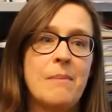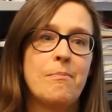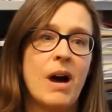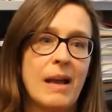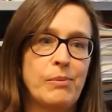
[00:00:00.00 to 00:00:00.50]

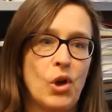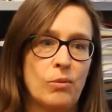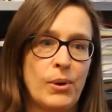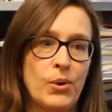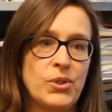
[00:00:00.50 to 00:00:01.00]
My
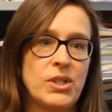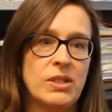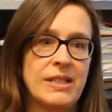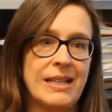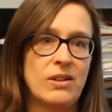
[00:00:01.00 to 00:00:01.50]
blog
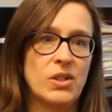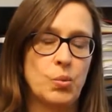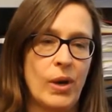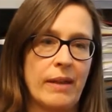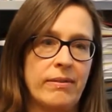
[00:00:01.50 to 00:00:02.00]
post
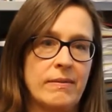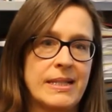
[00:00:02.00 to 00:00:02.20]
deals with